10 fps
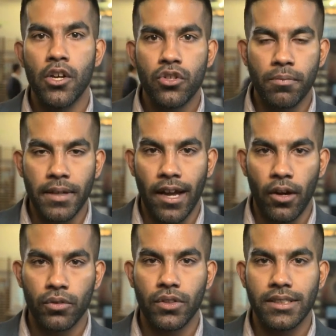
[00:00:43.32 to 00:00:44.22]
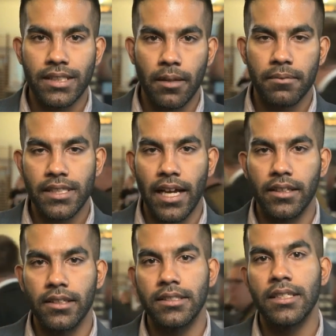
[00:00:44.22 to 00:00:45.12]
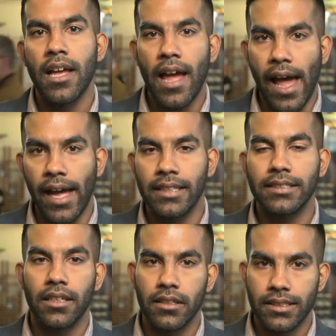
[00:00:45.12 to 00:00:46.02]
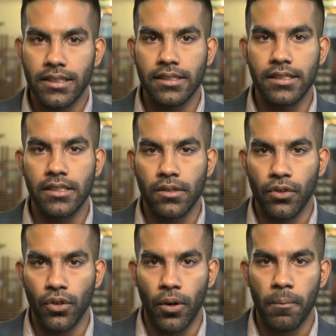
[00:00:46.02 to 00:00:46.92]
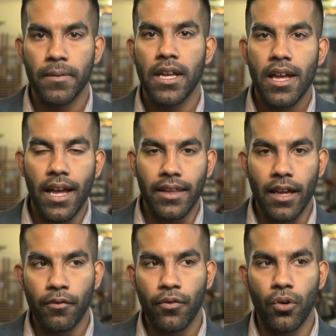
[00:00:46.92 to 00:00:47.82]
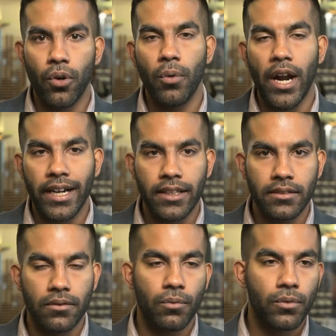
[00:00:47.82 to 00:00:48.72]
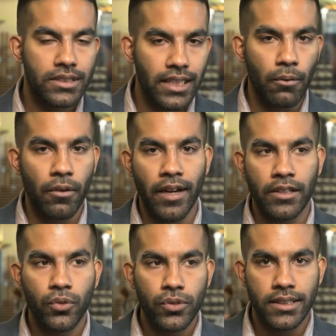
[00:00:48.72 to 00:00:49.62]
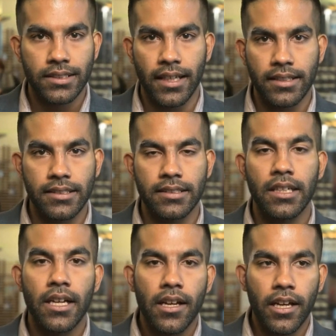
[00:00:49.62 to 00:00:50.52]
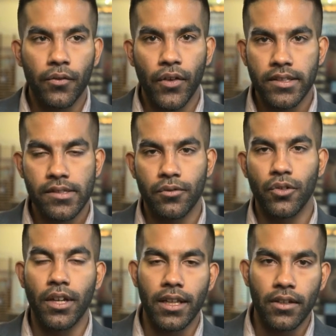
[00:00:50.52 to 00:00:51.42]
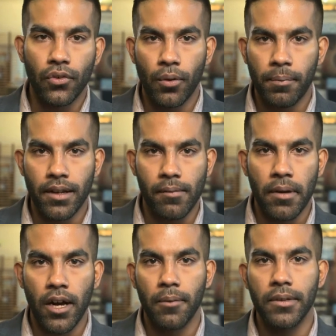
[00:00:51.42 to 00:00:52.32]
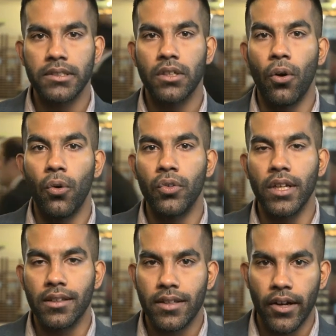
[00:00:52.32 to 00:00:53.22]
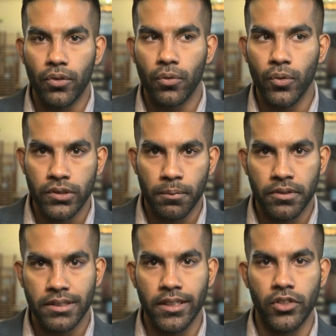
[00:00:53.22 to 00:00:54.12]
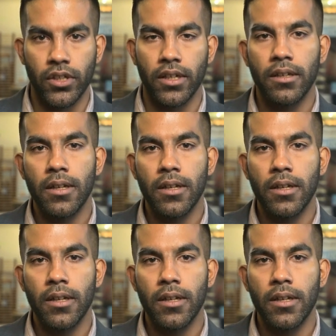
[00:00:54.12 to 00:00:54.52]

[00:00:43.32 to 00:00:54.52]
should be held to the same standards as citizens of Europe. And therefore, where I can say we've had two successes is, first of all, in the European Parliament's own internal rules of procedure.